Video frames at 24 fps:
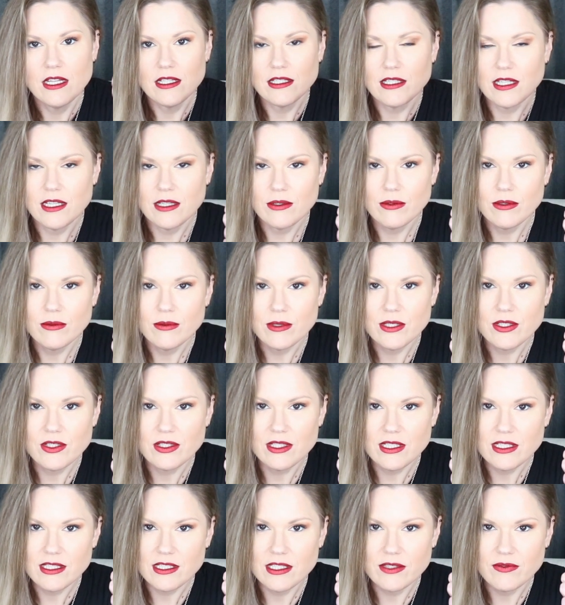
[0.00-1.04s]
Take what
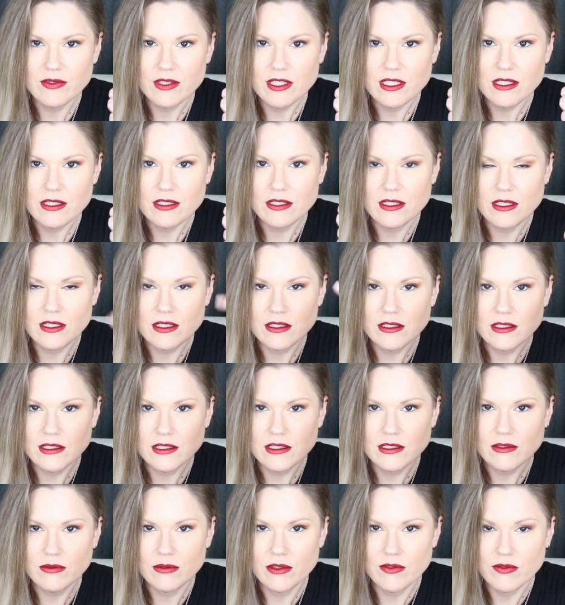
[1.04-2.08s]
resonates, leave what does not.
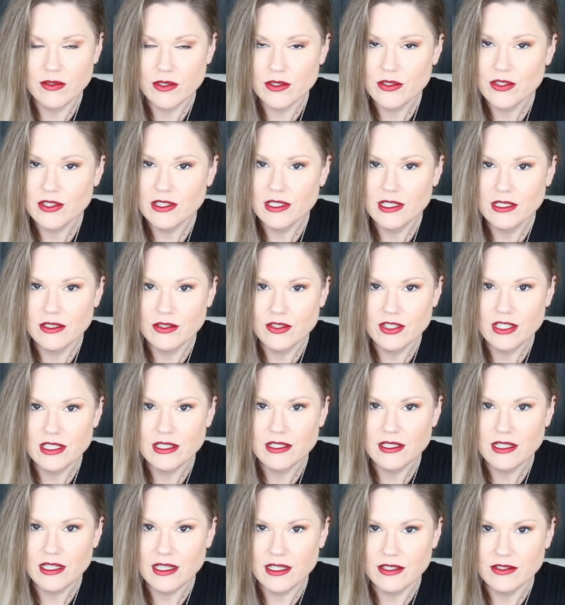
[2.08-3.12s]
Reverse
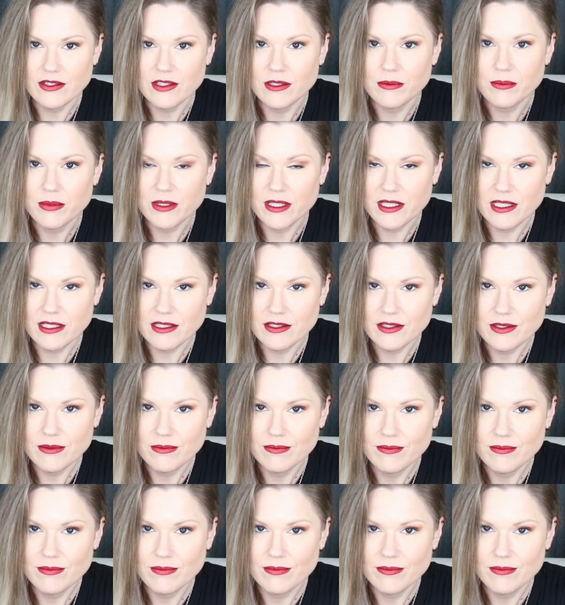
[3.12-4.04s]
energies as it applies.